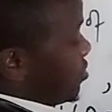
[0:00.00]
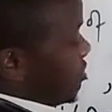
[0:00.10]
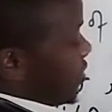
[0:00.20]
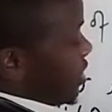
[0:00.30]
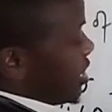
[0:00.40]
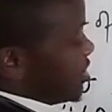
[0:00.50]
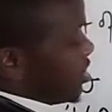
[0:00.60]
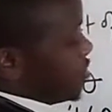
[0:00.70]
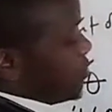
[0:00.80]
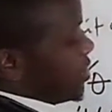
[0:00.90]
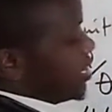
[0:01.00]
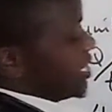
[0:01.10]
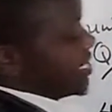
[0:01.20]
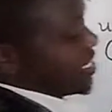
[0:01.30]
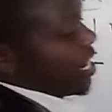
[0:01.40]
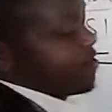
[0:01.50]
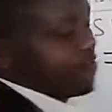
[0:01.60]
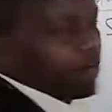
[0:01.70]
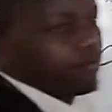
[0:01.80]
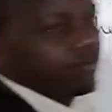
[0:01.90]
So you can just express it in standard
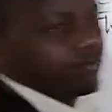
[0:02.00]
form.